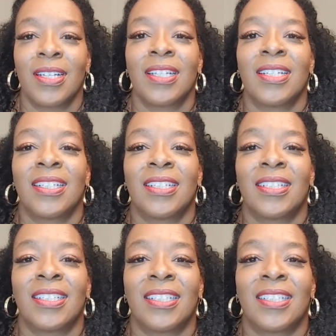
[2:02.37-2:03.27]

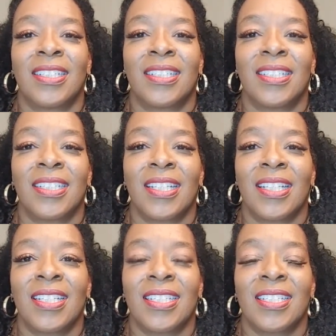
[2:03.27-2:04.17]

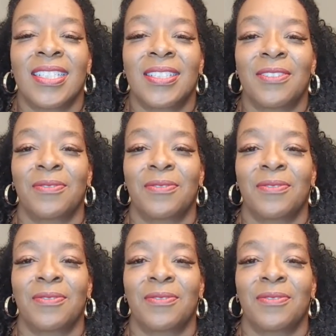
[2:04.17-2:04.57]
No one is speaking in this clip.